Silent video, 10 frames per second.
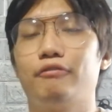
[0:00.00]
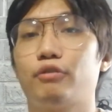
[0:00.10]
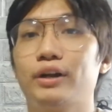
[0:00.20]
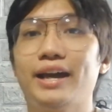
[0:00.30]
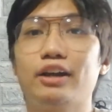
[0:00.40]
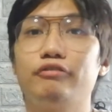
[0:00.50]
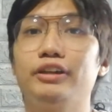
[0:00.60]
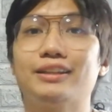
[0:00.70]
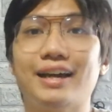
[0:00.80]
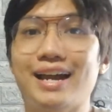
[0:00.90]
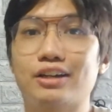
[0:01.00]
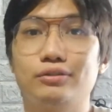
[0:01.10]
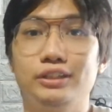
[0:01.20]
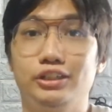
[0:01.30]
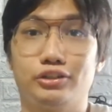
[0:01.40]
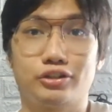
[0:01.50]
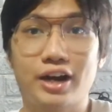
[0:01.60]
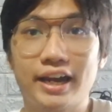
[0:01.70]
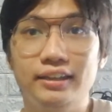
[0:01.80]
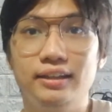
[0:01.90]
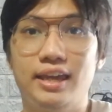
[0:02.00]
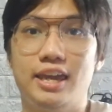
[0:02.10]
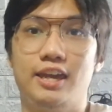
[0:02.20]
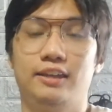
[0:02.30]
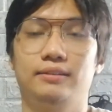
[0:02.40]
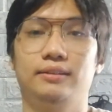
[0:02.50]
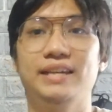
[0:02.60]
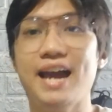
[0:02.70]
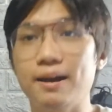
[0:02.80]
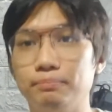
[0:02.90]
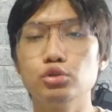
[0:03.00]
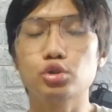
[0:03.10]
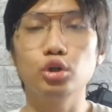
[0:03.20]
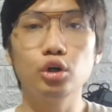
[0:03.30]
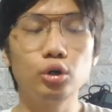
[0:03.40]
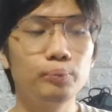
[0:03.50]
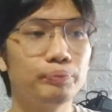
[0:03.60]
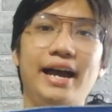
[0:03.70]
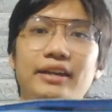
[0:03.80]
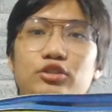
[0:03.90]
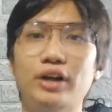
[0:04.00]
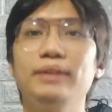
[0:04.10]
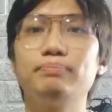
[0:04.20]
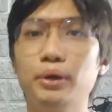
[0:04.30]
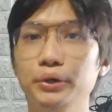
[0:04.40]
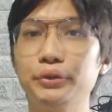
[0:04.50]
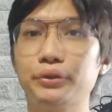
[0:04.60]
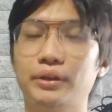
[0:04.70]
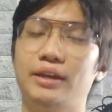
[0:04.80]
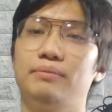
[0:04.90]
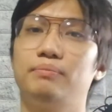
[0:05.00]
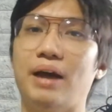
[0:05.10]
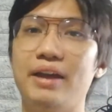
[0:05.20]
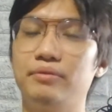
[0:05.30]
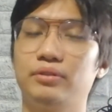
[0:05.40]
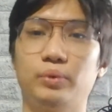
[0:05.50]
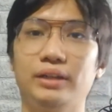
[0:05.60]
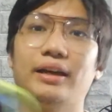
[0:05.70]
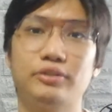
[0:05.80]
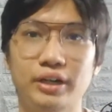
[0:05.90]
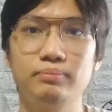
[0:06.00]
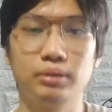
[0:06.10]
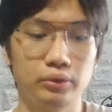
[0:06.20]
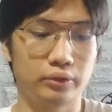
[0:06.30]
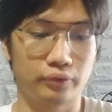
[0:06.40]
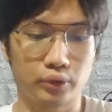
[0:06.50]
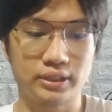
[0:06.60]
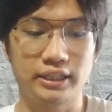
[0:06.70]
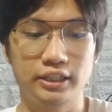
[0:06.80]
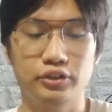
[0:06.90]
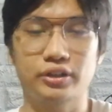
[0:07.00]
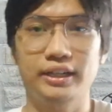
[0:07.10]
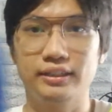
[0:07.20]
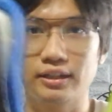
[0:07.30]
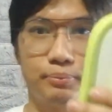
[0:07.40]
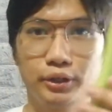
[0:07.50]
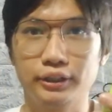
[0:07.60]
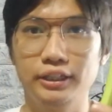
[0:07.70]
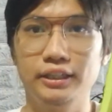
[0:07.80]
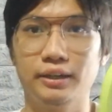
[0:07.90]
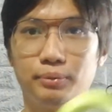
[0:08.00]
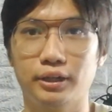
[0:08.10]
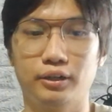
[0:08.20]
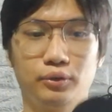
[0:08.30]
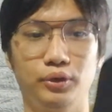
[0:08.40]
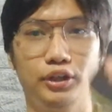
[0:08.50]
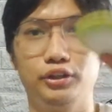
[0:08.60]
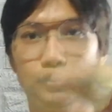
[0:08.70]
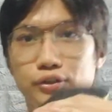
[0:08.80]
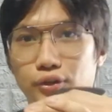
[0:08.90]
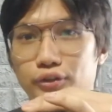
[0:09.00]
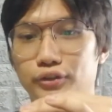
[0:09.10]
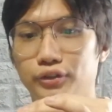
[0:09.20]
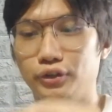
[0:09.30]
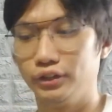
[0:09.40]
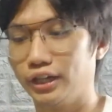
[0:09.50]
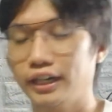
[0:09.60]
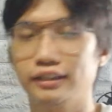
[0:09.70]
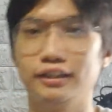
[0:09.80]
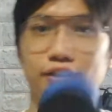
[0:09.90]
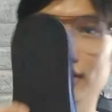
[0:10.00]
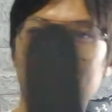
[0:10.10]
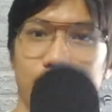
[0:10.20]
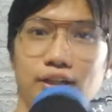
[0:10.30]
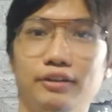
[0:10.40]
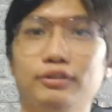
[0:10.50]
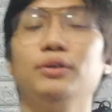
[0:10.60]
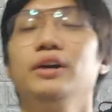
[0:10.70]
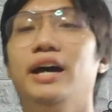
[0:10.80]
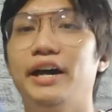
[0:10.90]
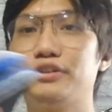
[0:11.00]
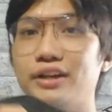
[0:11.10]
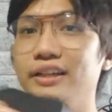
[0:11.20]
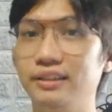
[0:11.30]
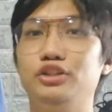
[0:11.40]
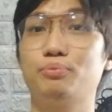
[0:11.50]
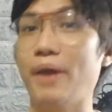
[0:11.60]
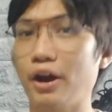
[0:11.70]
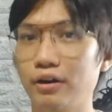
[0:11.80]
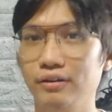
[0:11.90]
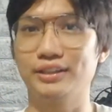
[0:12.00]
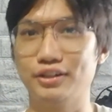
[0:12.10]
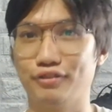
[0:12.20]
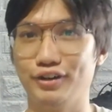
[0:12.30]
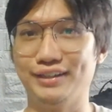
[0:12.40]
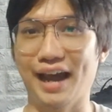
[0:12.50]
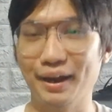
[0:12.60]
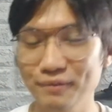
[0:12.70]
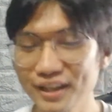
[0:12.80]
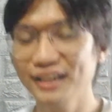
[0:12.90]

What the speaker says: for the heck of it, I actually just tried, and yeah. So I tried both, and I tried both. Of course, I didn't try it separately. Na parang this is on the right and this is on the left. No, I tried each pair at a different time